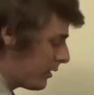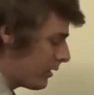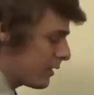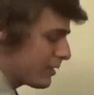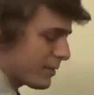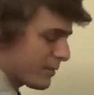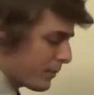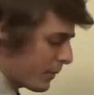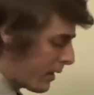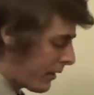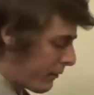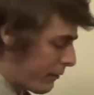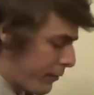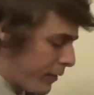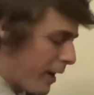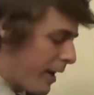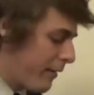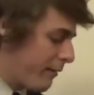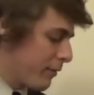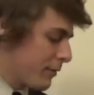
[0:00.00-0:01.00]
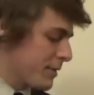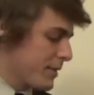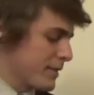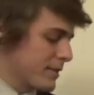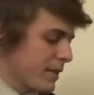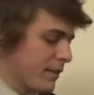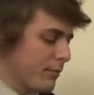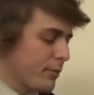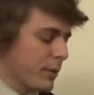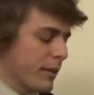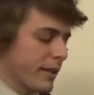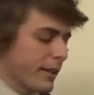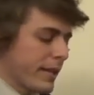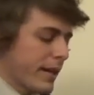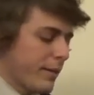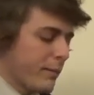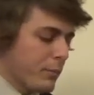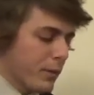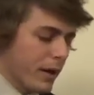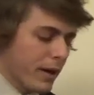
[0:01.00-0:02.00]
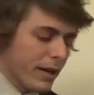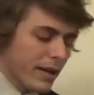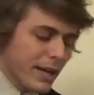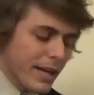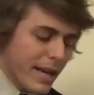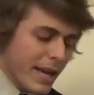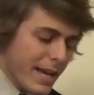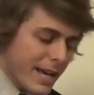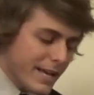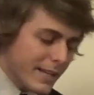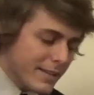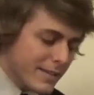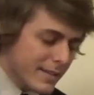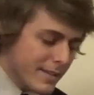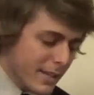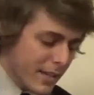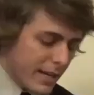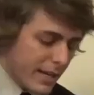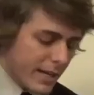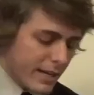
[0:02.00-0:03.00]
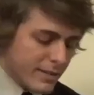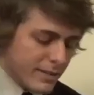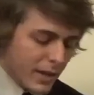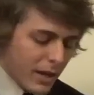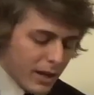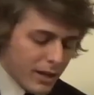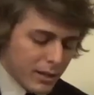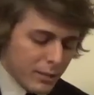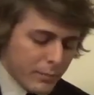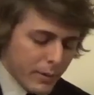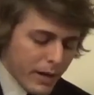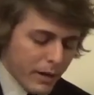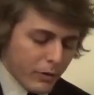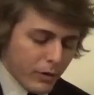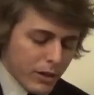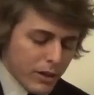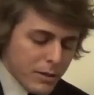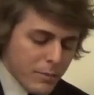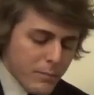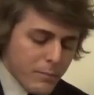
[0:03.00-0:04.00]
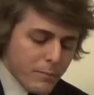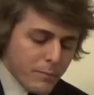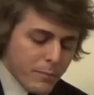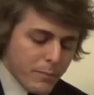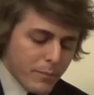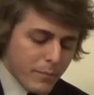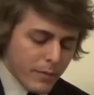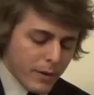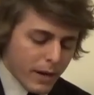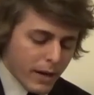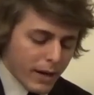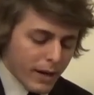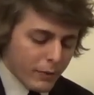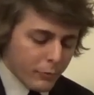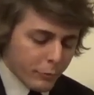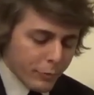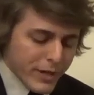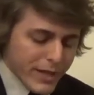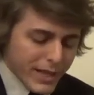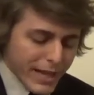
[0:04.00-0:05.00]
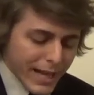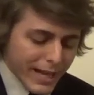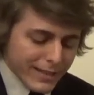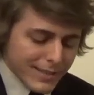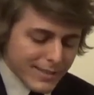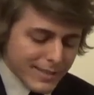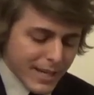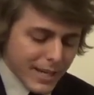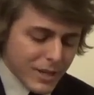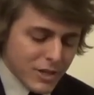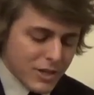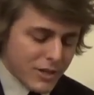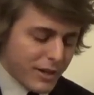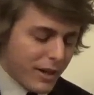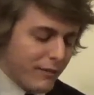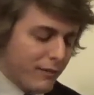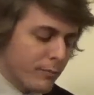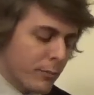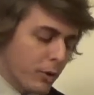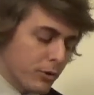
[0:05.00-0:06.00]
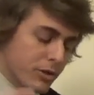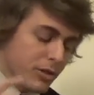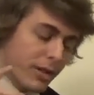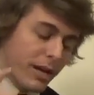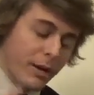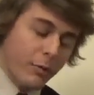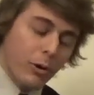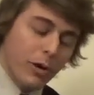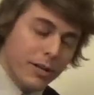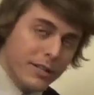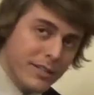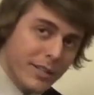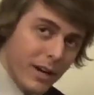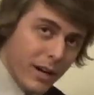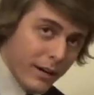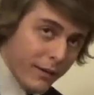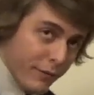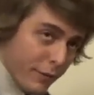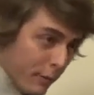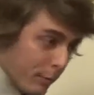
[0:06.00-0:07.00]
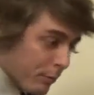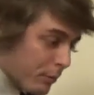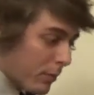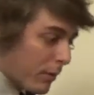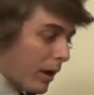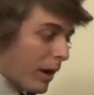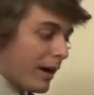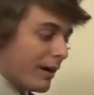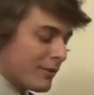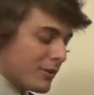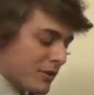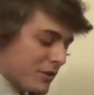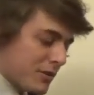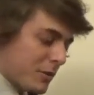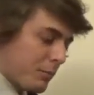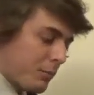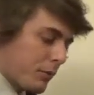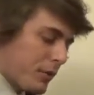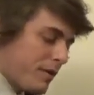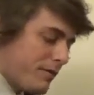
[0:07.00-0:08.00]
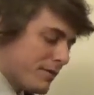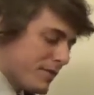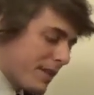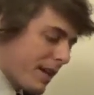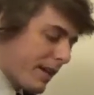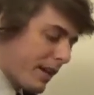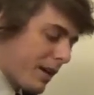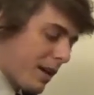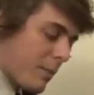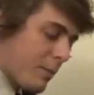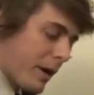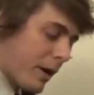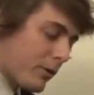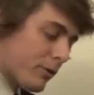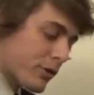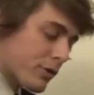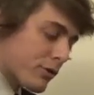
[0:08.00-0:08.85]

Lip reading: It's been forever since I've played that, but it's all about the relaxation of motion. I want to talk for just a brief second about